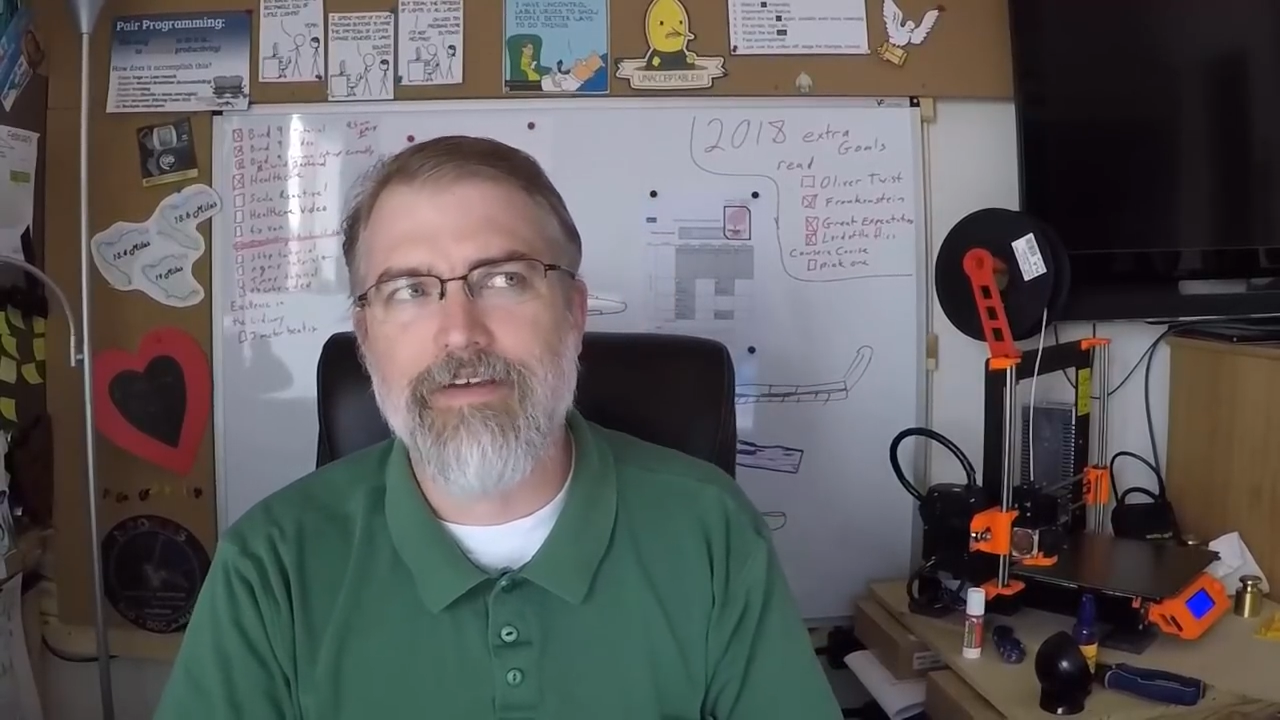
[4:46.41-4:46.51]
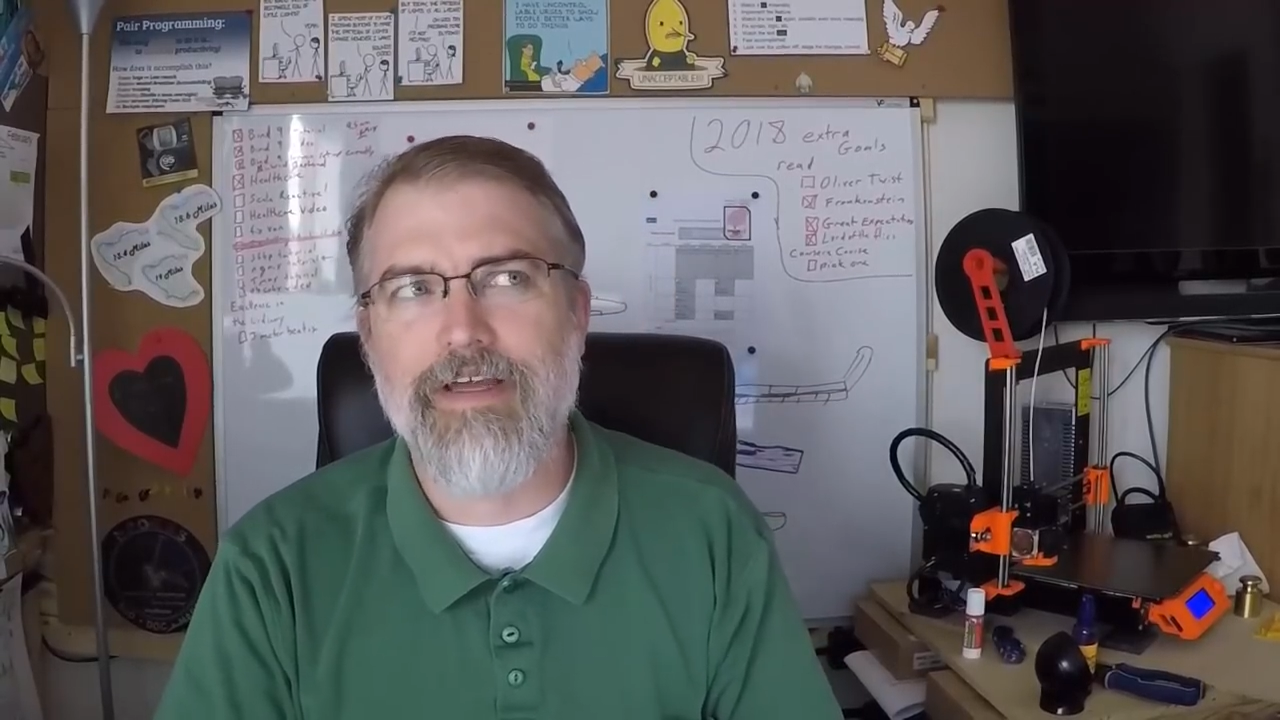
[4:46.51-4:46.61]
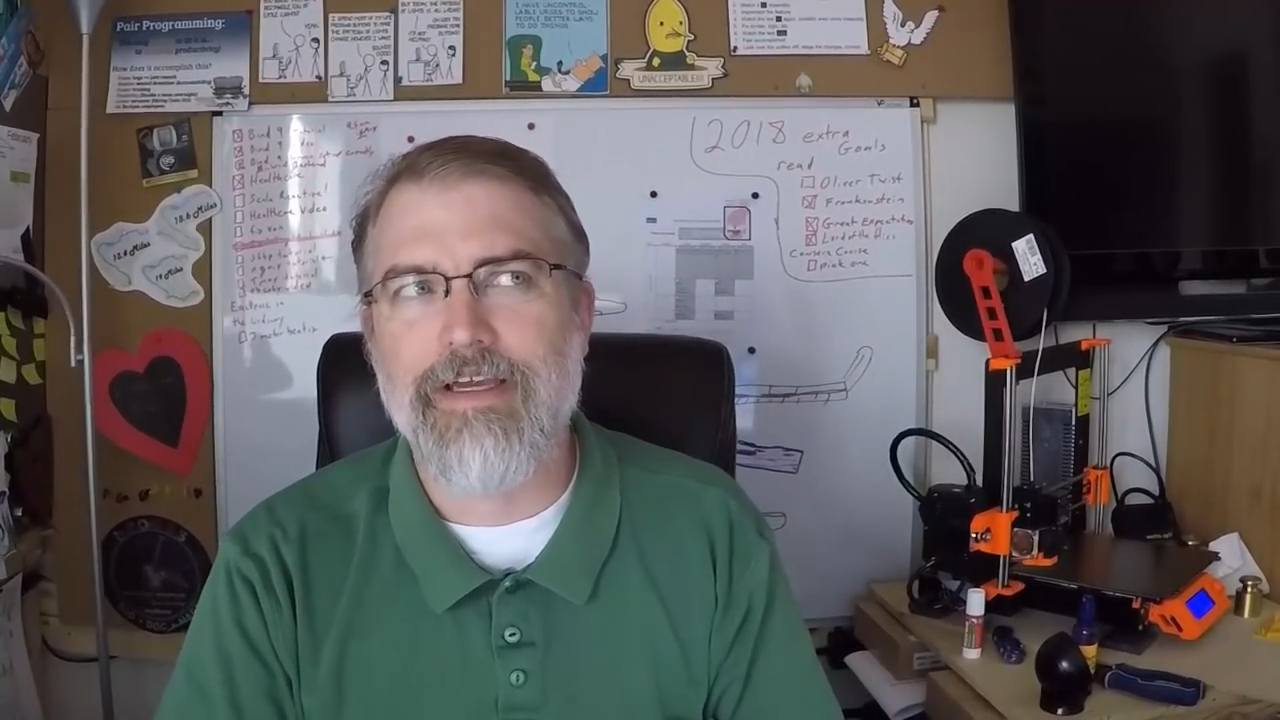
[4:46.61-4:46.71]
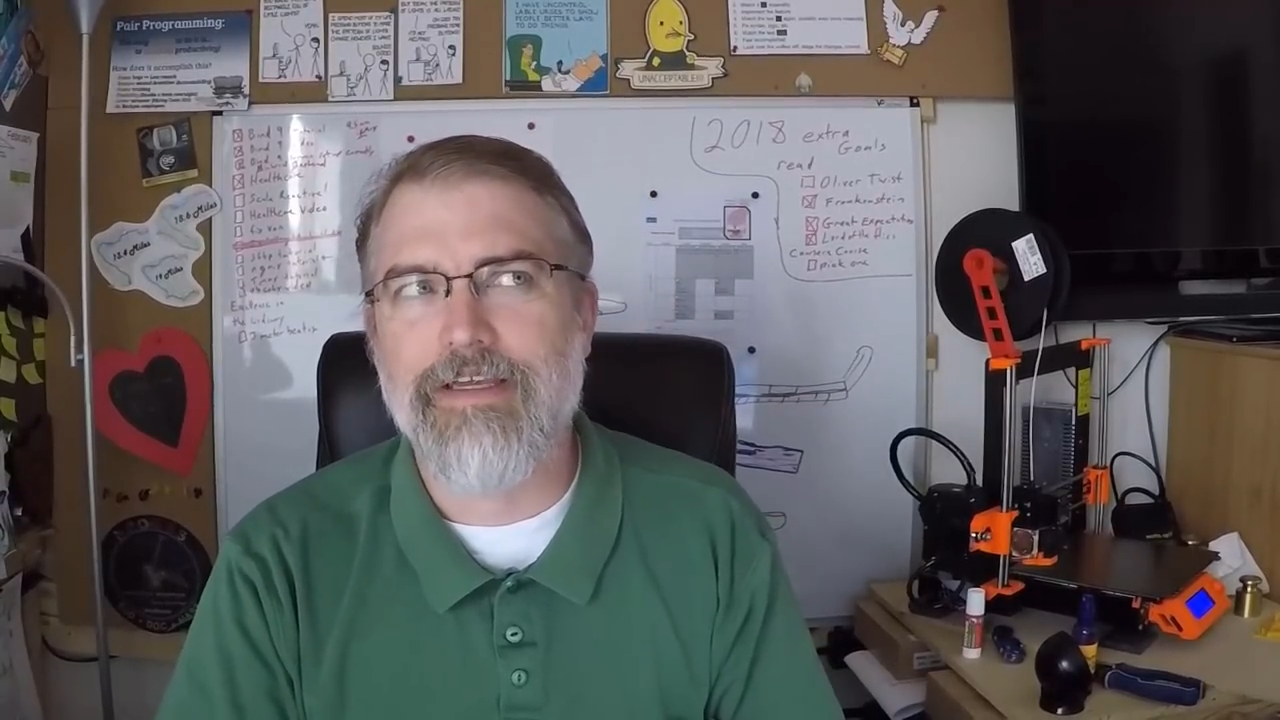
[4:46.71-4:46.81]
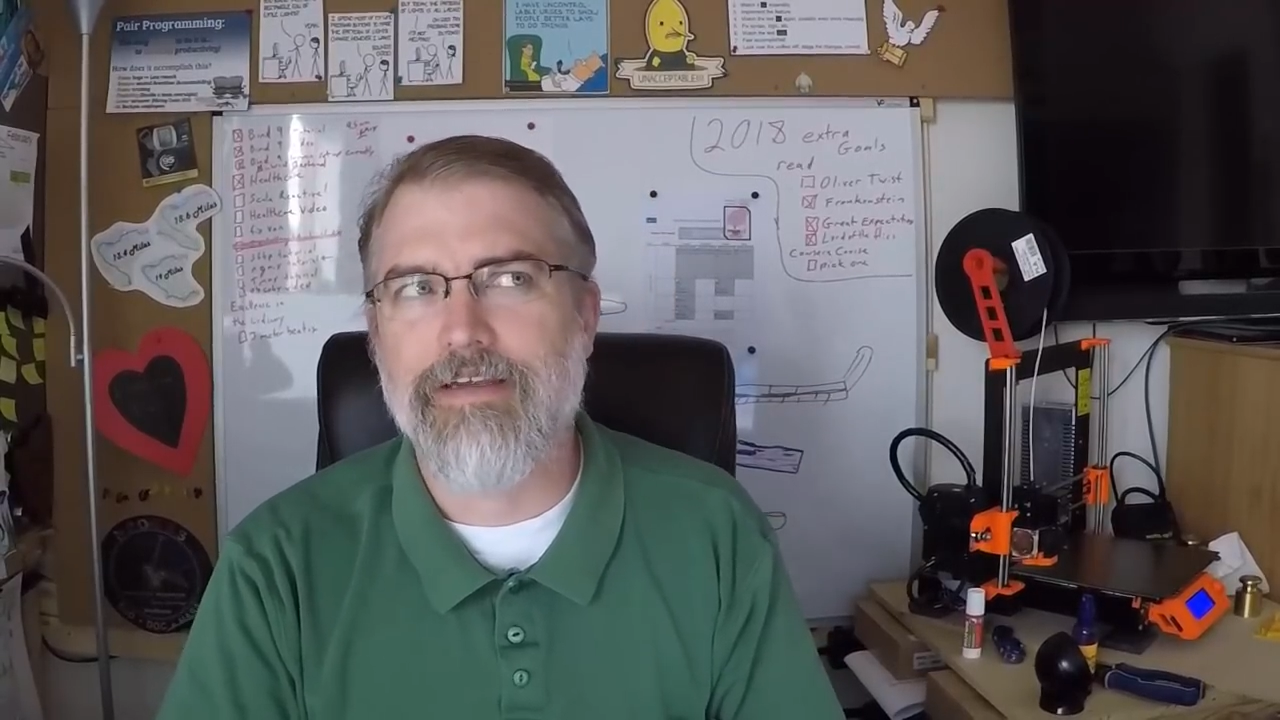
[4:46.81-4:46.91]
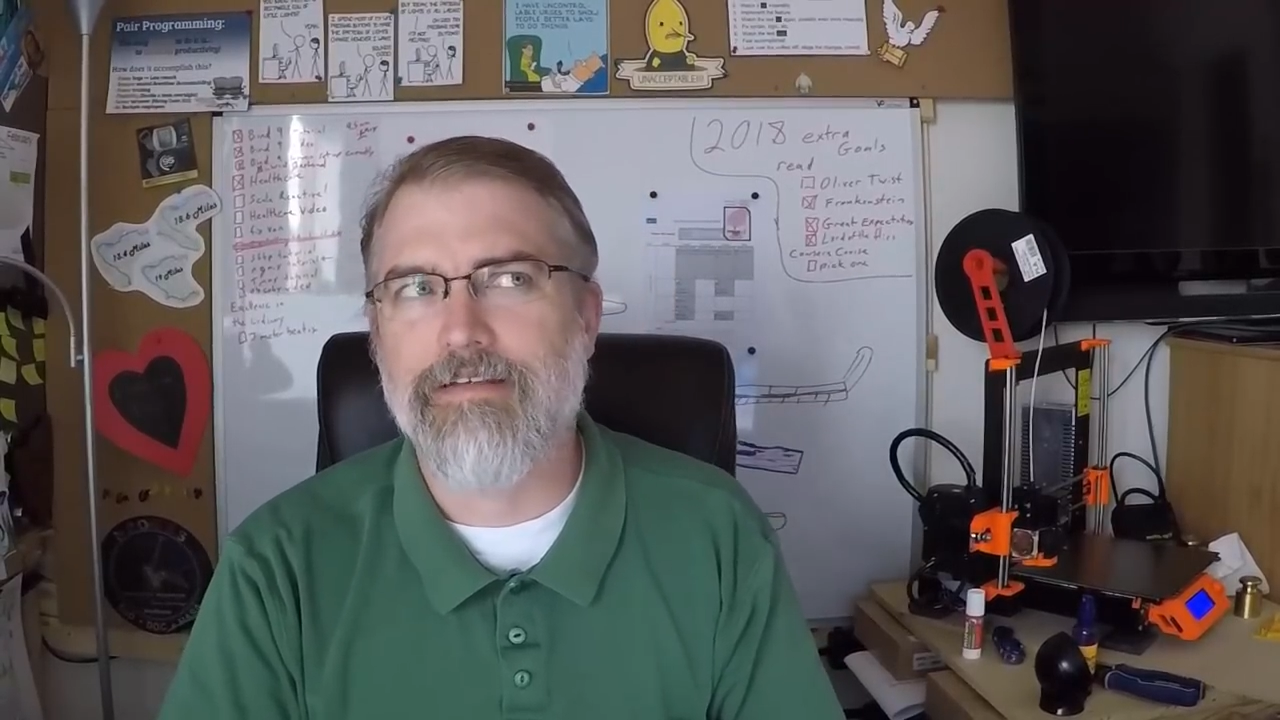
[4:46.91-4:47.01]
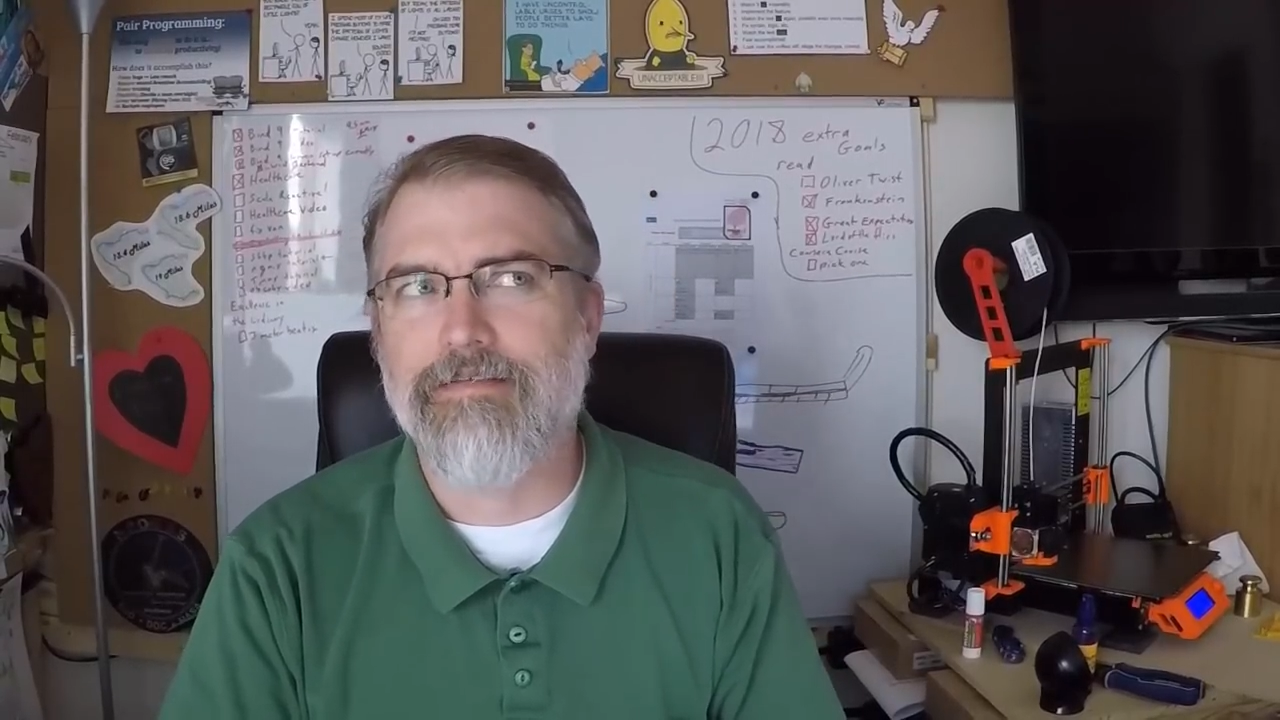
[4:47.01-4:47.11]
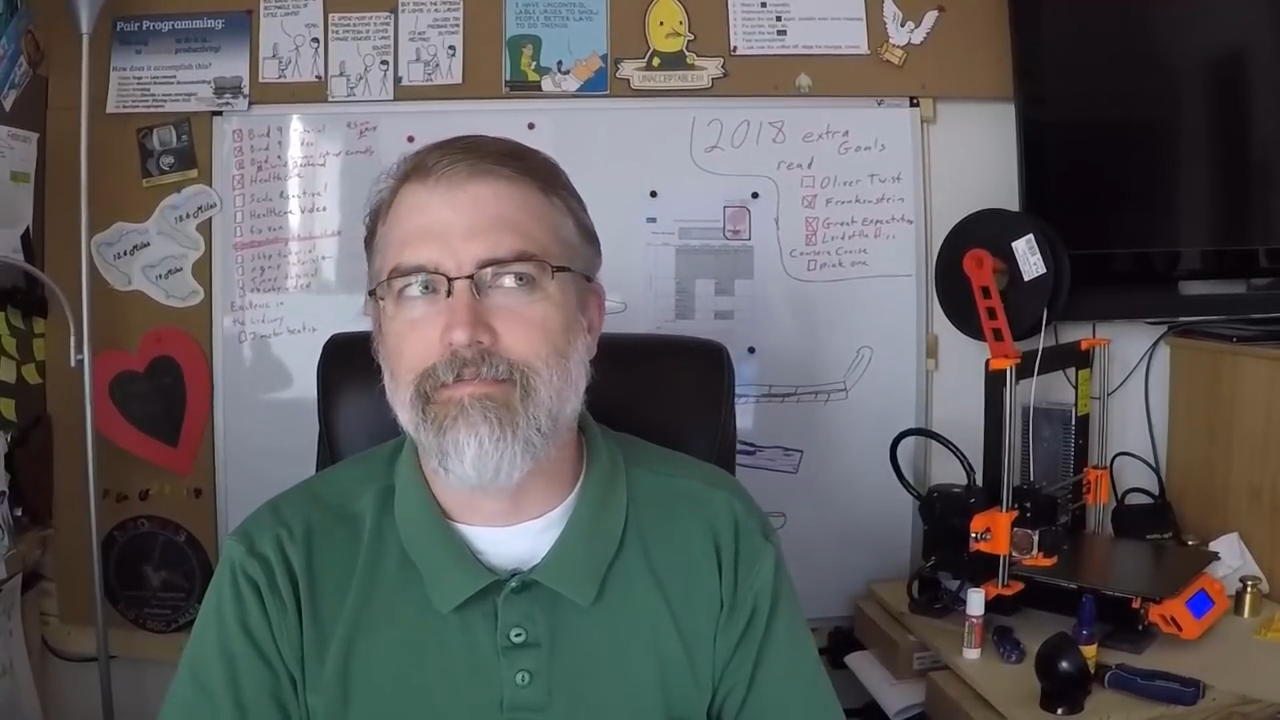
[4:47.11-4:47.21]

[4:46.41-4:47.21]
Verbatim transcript: I can